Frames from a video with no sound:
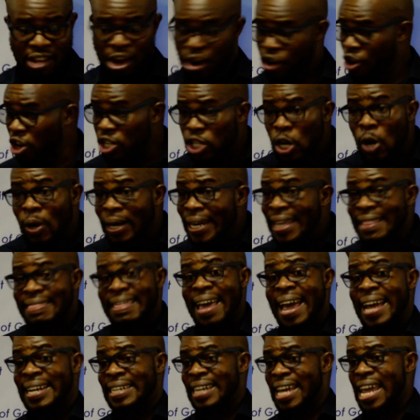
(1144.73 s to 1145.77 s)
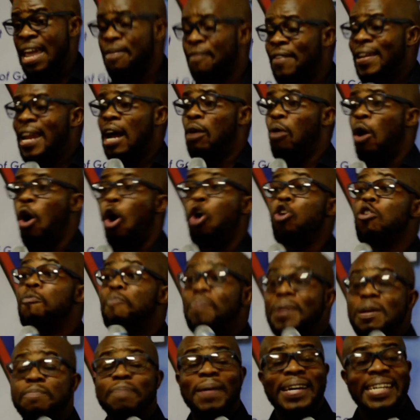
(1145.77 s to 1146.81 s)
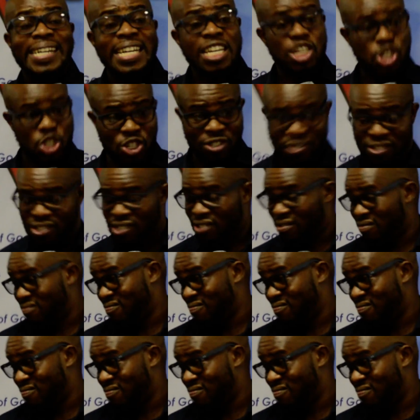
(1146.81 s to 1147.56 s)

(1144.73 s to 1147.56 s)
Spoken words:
Not only that, even our own preparations.